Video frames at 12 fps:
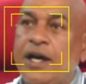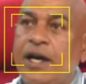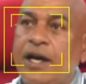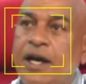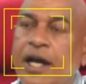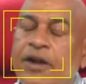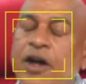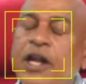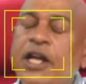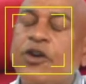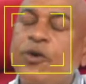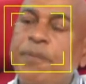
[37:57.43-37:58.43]
another
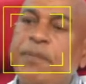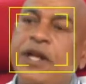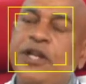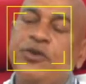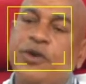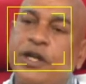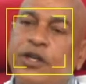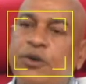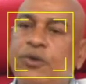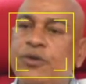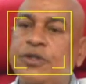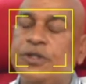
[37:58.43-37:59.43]
equipment you can
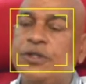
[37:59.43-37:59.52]
use